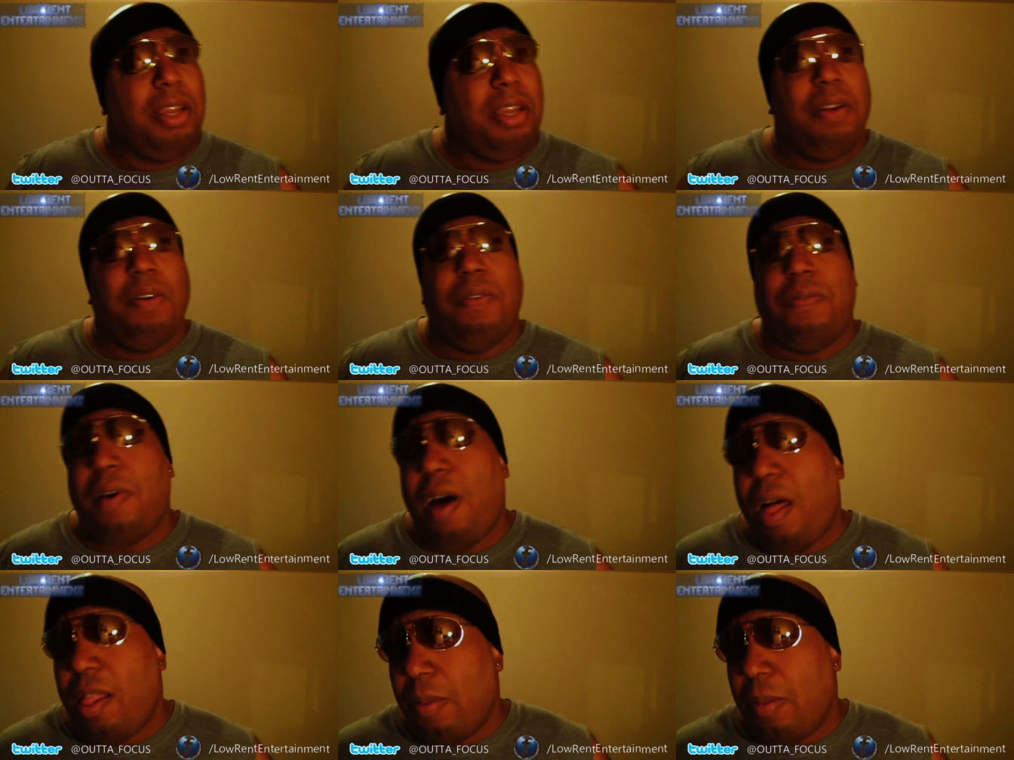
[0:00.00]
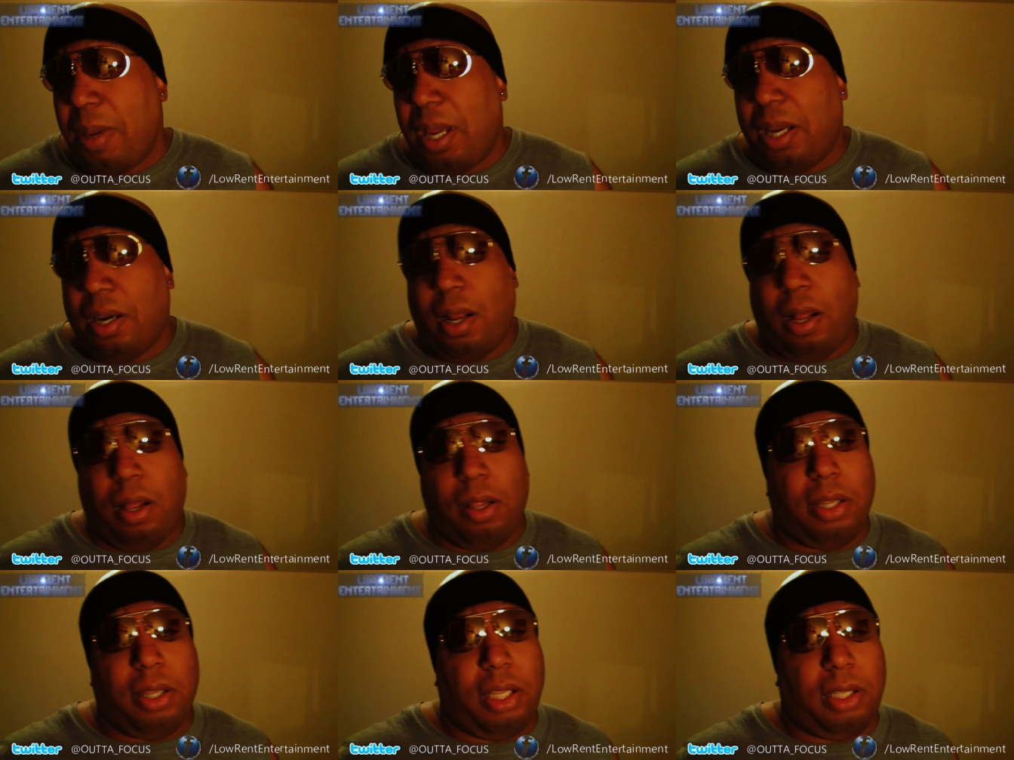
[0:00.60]
follow me on
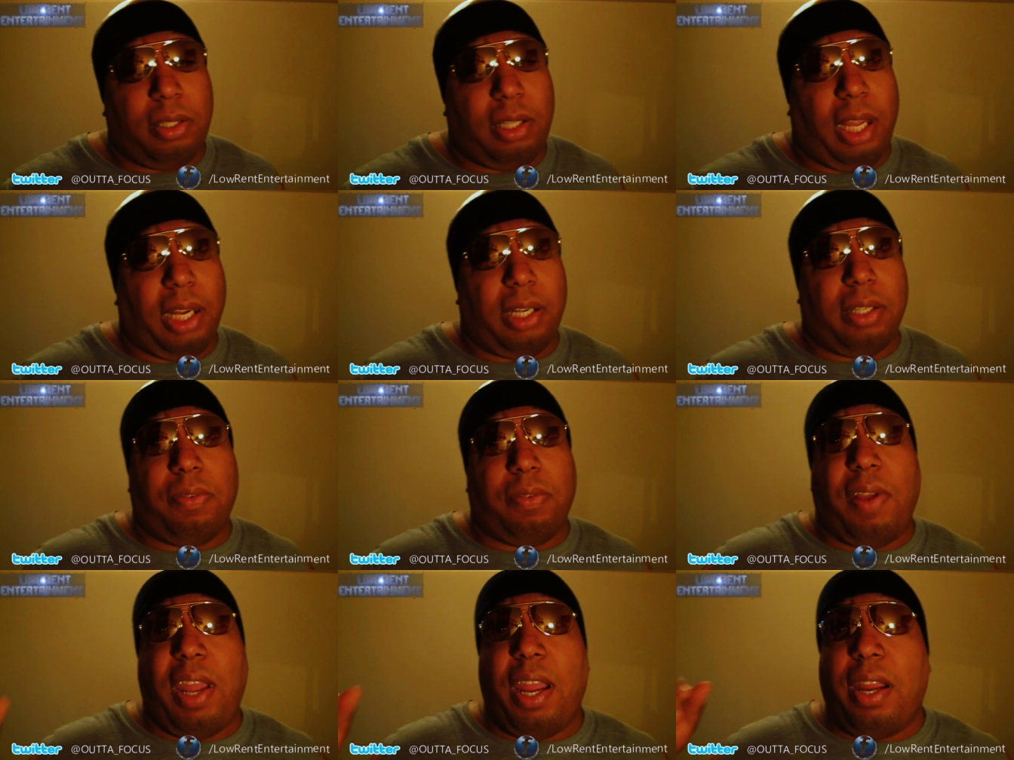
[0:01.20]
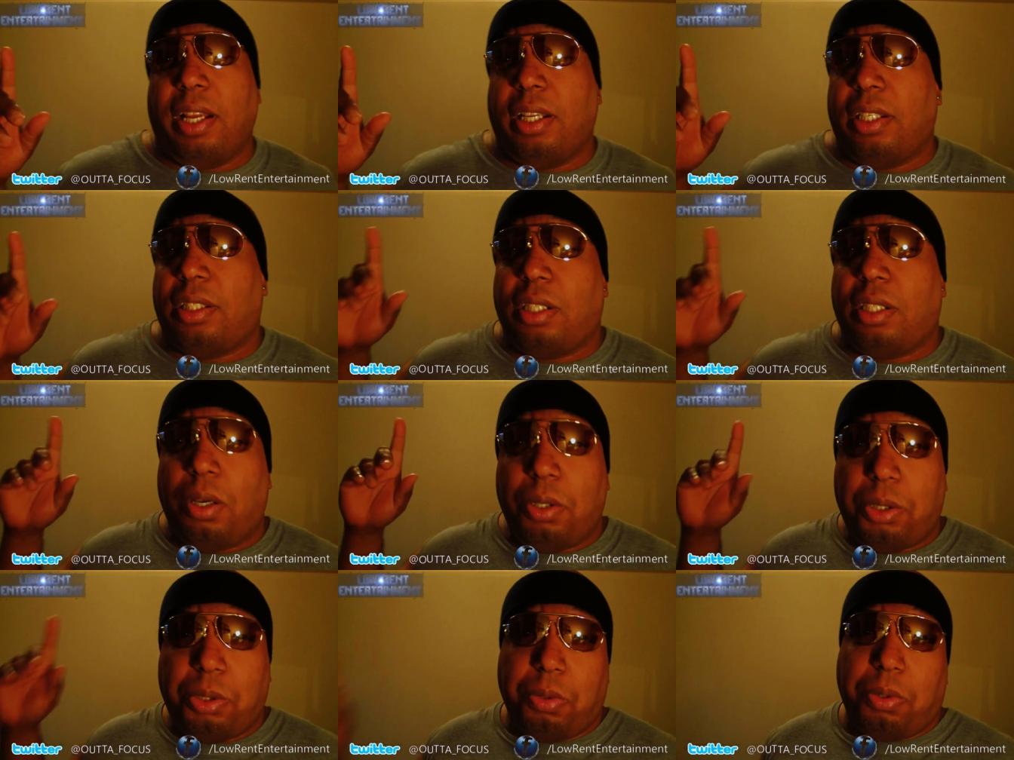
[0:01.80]
all the like various
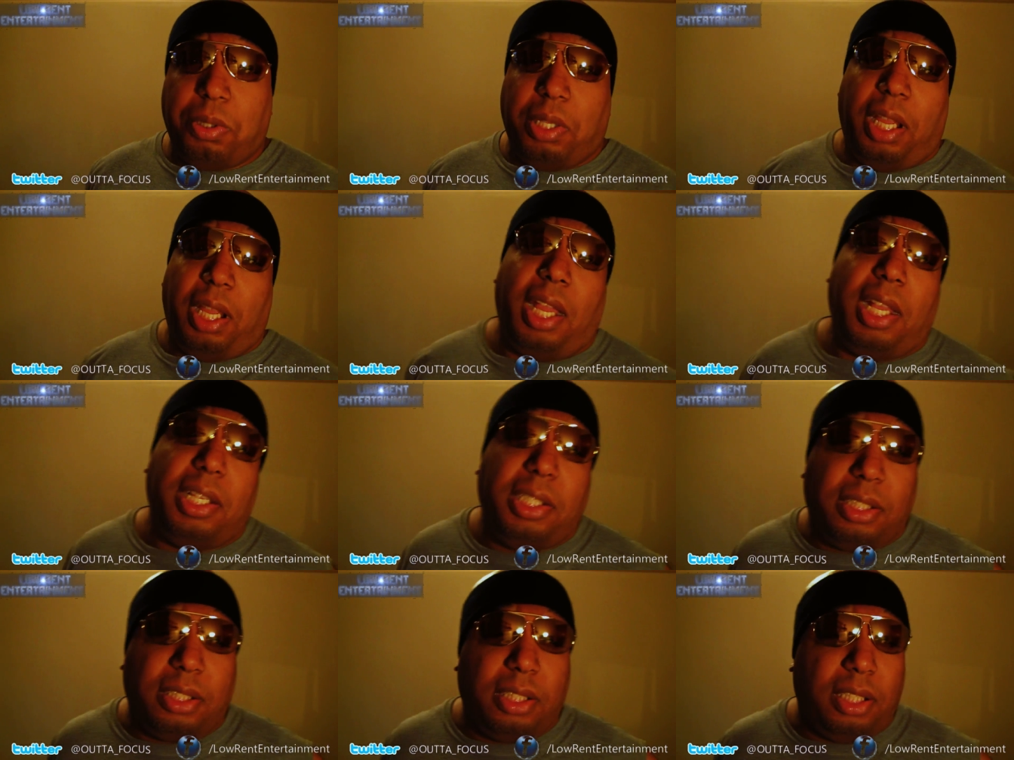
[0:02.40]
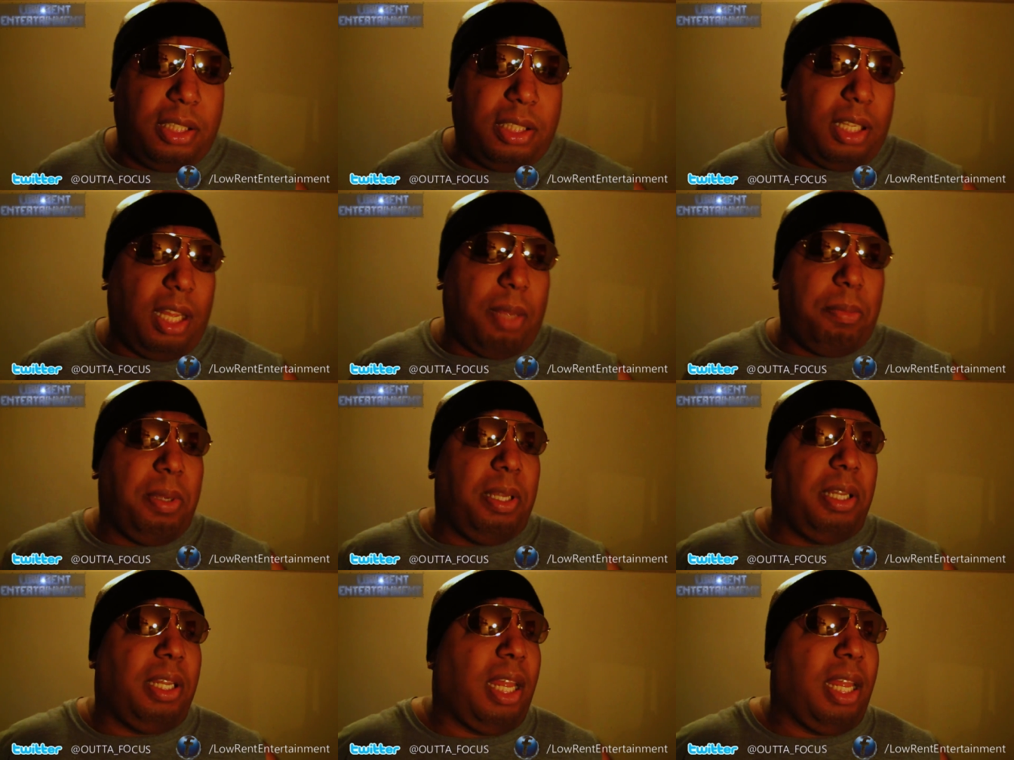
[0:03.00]
social things, because
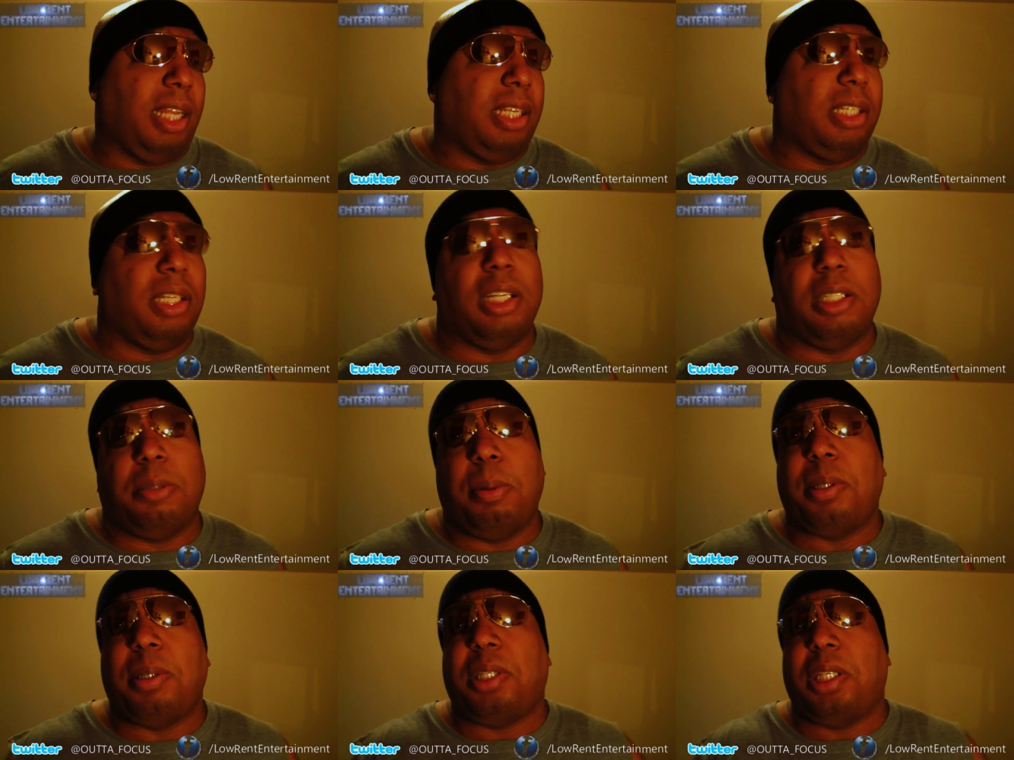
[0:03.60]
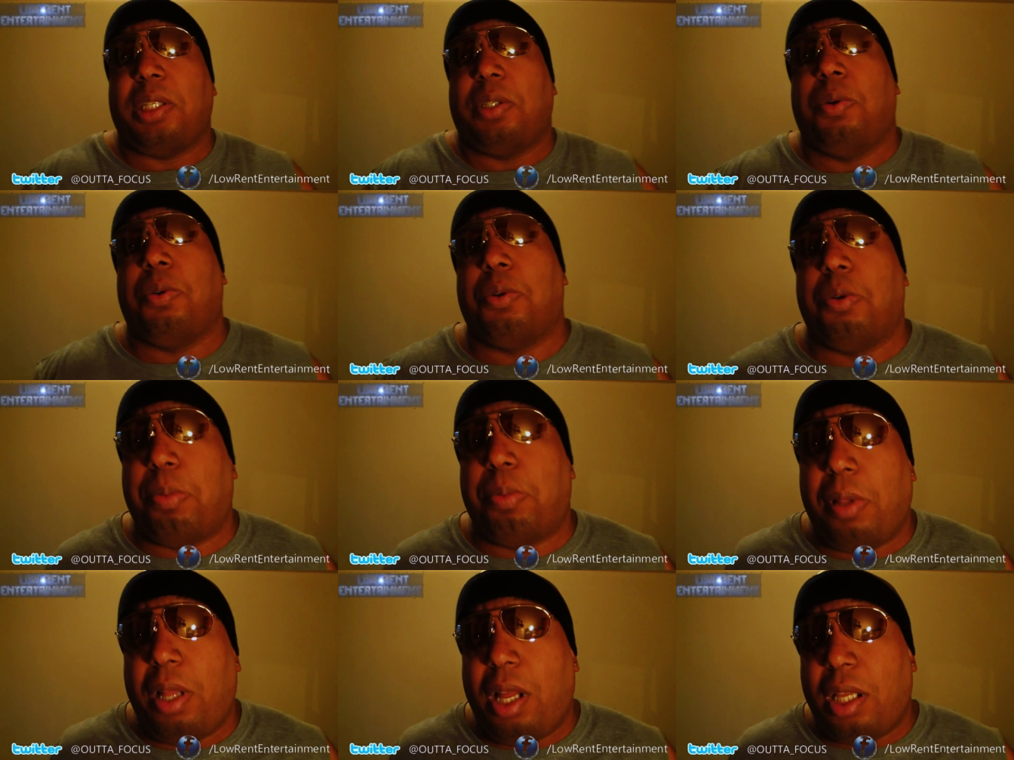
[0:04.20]
I'm in like, especially
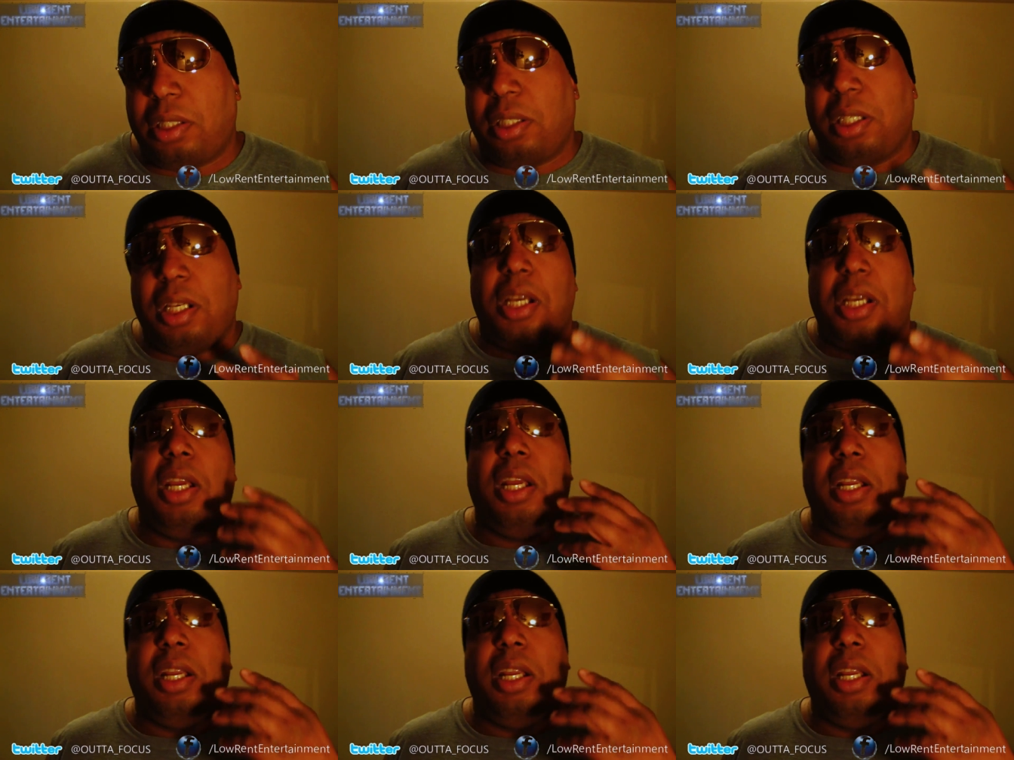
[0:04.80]
Google Plus.